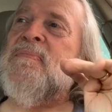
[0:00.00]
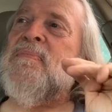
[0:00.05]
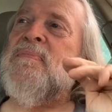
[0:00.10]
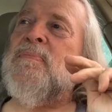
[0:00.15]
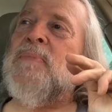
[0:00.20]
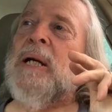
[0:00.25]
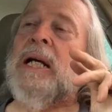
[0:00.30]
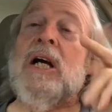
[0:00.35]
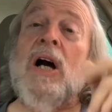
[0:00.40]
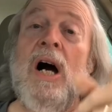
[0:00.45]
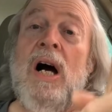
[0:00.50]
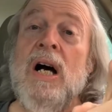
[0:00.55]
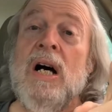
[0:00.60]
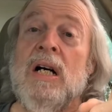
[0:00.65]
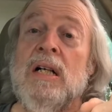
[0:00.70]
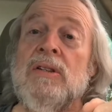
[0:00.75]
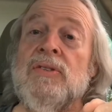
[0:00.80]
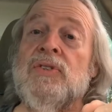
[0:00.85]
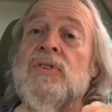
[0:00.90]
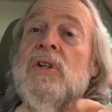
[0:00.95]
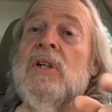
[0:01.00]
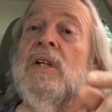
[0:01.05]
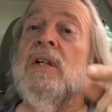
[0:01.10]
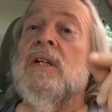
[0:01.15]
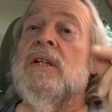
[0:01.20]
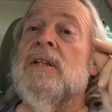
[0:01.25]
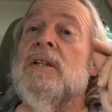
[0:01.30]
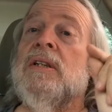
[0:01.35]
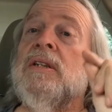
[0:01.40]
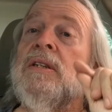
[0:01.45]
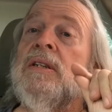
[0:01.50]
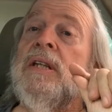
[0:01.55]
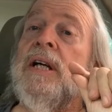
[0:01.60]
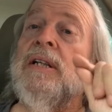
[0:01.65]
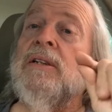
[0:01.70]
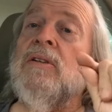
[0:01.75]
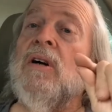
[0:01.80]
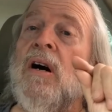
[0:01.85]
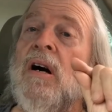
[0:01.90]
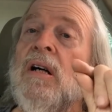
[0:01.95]
because they
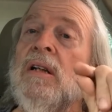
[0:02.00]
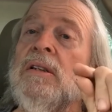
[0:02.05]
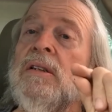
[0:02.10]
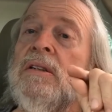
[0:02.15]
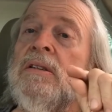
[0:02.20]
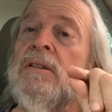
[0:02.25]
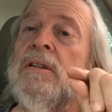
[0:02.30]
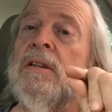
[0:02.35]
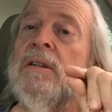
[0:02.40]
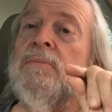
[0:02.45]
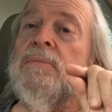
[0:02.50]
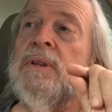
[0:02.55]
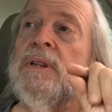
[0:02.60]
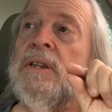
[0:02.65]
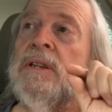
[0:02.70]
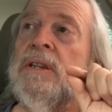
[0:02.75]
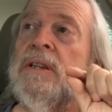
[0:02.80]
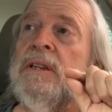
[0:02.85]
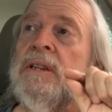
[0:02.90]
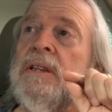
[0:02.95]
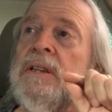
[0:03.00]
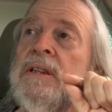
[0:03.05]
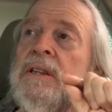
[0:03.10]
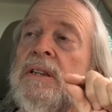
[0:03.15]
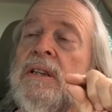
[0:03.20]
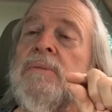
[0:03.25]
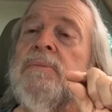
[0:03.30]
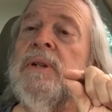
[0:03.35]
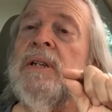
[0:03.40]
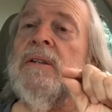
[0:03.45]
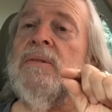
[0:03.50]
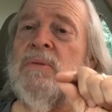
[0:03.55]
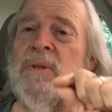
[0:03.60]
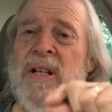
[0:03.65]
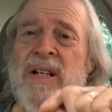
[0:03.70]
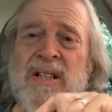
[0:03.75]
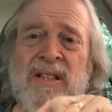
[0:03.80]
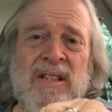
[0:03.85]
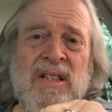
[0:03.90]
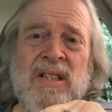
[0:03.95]
talked in terms of systemic
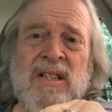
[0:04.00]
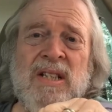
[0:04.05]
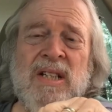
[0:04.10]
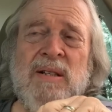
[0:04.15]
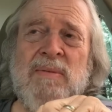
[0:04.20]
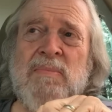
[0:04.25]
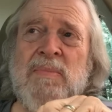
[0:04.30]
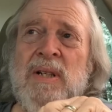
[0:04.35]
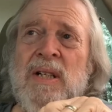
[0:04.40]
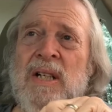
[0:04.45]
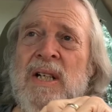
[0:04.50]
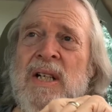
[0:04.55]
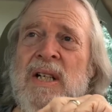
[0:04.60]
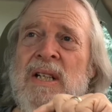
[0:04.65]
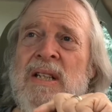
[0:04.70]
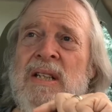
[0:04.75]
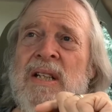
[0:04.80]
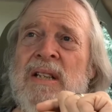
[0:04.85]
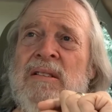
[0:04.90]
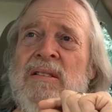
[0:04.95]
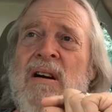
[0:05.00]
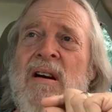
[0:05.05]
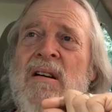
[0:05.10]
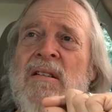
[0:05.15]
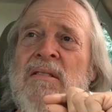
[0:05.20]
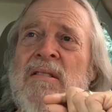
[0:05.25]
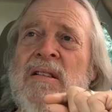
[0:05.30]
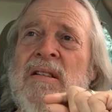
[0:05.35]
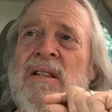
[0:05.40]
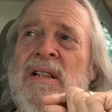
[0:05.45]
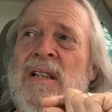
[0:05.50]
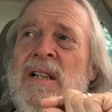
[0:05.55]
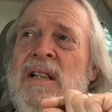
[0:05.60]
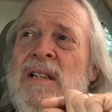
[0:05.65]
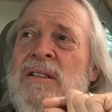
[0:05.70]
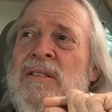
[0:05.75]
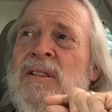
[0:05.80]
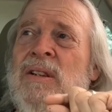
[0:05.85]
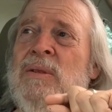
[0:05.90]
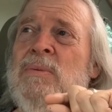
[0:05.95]
racism. They talked
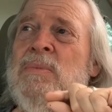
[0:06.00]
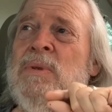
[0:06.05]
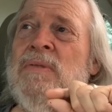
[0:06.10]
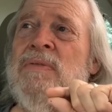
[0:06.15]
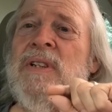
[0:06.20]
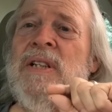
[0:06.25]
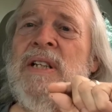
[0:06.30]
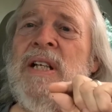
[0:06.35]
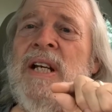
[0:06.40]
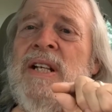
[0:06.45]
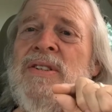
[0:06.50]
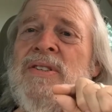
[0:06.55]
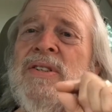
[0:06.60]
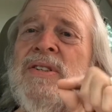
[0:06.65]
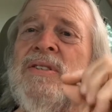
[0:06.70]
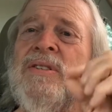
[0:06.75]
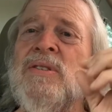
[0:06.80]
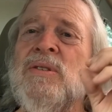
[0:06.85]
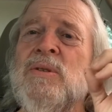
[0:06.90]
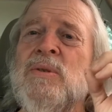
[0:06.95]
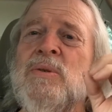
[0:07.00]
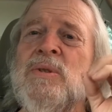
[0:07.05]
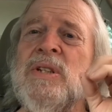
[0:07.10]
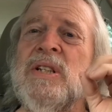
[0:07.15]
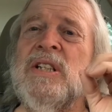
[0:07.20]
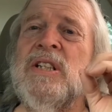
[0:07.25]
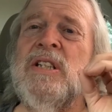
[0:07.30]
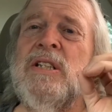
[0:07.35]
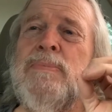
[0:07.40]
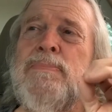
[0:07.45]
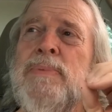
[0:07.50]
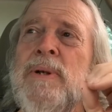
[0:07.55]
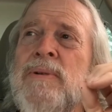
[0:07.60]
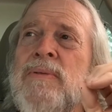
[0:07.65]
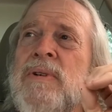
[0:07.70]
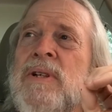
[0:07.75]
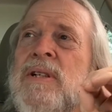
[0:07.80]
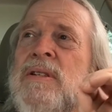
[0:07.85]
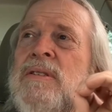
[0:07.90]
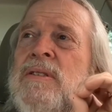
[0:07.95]
in terms of a nation whose
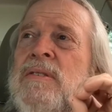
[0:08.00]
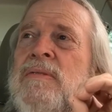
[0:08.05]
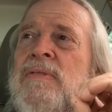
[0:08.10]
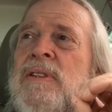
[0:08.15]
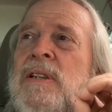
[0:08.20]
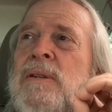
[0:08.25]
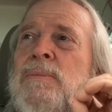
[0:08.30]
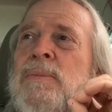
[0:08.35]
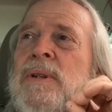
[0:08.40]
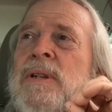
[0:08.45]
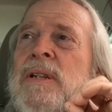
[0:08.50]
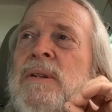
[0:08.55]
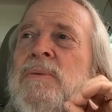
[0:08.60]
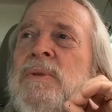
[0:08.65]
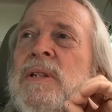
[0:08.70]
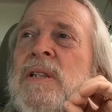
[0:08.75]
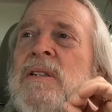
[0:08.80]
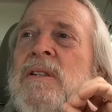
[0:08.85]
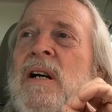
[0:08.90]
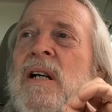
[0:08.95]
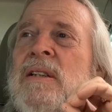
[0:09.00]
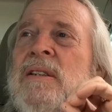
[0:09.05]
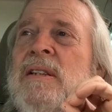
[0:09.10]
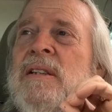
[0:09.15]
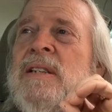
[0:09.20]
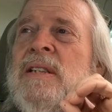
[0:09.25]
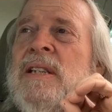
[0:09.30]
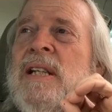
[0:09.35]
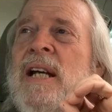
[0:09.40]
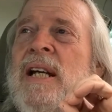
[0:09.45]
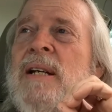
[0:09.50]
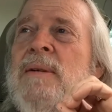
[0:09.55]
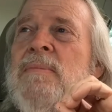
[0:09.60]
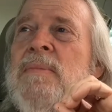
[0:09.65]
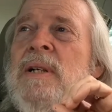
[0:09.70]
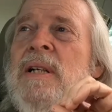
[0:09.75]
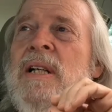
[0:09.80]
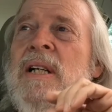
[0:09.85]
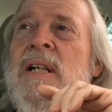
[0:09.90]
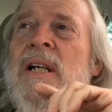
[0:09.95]
experience of liberty was not the same
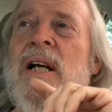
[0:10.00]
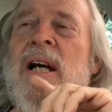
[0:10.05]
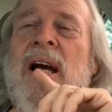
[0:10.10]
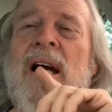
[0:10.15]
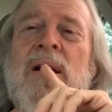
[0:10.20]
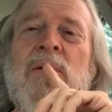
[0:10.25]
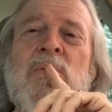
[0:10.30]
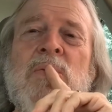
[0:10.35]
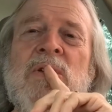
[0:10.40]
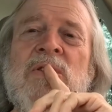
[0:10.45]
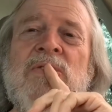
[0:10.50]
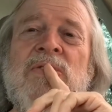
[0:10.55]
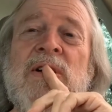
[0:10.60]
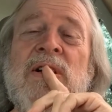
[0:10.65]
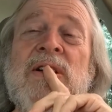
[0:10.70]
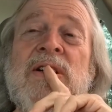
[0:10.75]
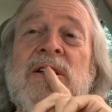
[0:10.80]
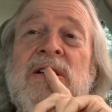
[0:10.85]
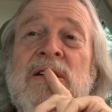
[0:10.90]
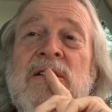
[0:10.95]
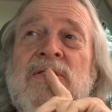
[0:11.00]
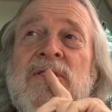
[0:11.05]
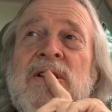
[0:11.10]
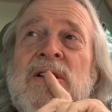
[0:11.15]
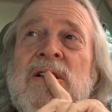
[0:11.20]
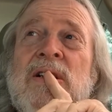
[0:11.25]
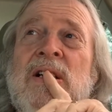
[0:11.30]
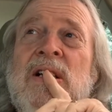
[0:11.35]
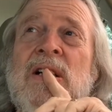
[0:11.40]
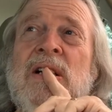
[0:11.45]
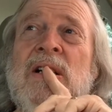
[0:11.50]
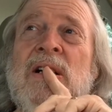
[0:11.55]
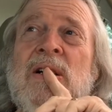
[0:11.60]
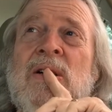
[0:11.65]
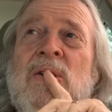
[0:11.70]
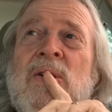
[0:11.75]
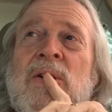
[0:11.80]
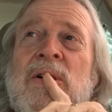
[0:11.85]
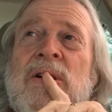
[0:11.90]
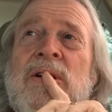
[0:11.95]
and was very different
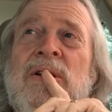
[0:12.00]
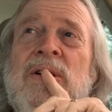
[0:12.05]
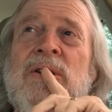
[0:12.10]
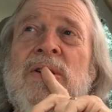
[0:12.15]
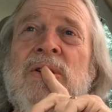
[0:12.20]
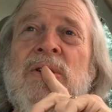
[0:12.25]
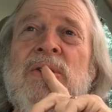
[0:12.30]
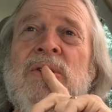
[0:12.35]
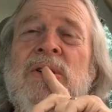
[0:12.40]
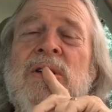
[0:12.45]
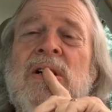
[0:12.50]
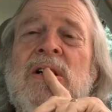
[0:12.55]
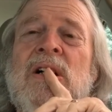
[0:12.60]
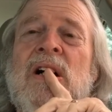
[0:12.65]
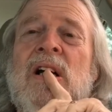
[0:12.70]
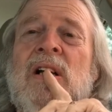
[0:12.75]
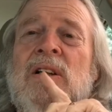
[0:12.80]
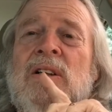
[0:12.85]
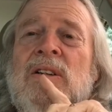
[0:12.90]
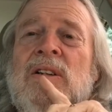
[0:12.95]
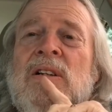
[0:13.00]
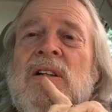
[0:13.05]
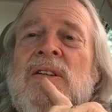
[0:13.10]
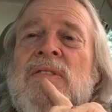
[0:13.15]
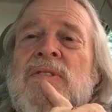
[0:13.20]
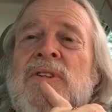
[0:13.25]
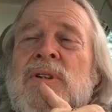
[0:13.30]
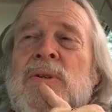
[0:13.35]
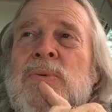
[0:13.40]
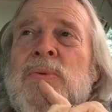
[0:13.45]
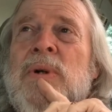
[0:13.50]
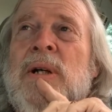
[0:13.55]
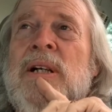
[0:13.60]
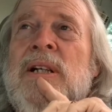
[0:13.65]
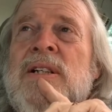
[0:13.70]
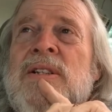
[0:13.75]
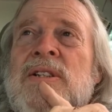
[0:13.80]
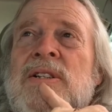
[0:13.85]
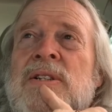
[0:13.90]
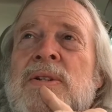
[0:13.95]
according to the color of your
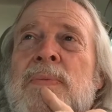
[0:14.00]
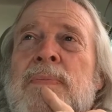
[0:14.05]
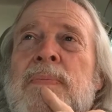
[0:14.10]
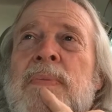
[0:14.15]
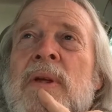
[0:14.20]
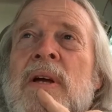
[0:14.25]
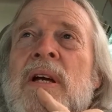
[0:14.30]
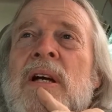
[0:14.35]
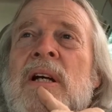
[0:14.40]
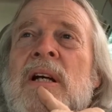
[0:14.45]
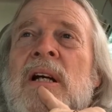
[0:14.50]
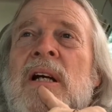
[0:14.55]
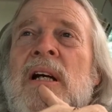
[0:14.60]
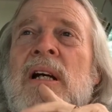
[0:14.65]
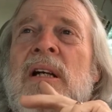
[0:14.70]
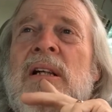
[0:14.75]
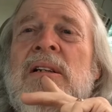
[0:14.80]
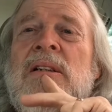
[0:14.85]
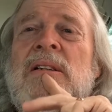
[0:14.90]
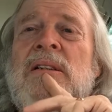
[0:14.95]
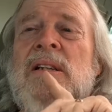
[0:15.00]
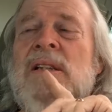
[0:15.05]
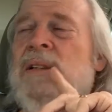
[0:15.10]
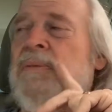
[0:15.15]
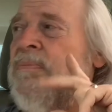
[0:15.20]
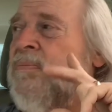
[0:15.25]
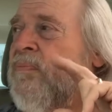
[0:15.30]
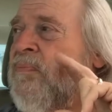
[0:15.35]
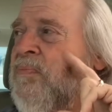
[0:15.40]
race. And the